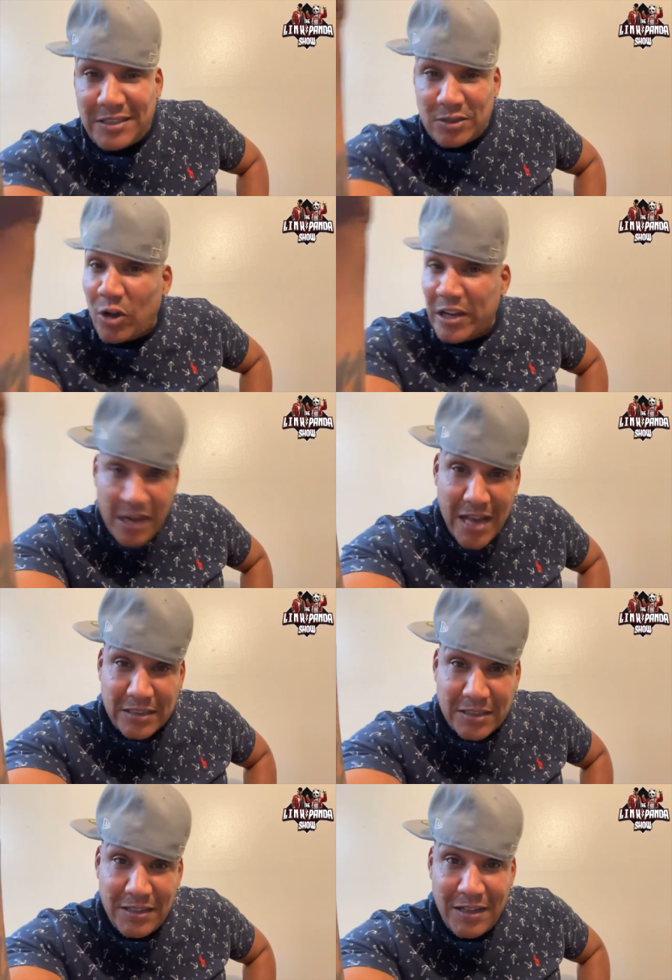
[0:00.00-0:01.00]
This is all he
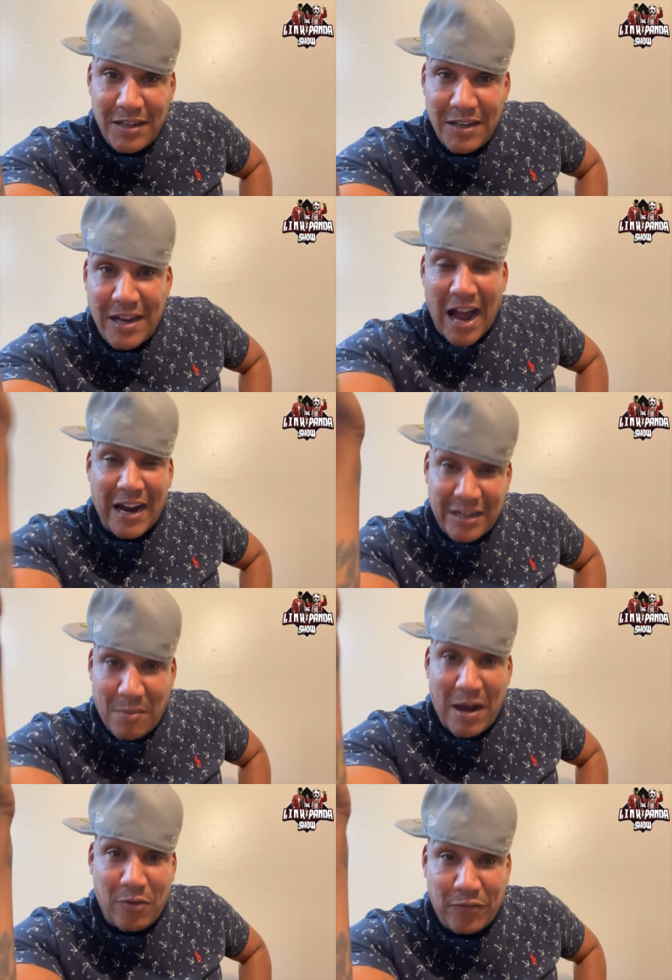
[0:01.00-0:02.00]
gets. Cock in
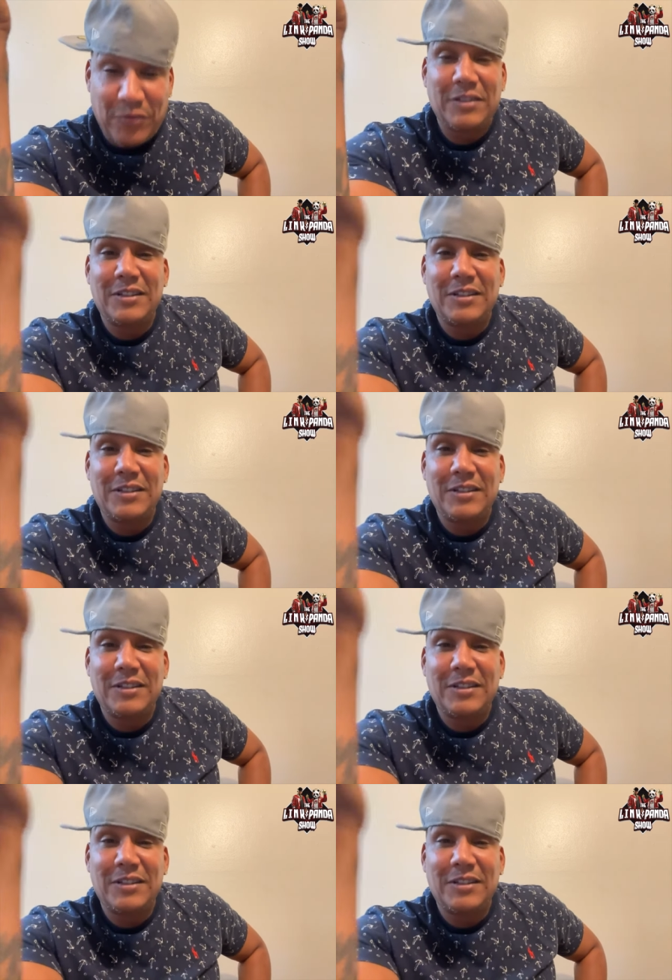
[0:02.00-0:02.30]
the mouth. Right.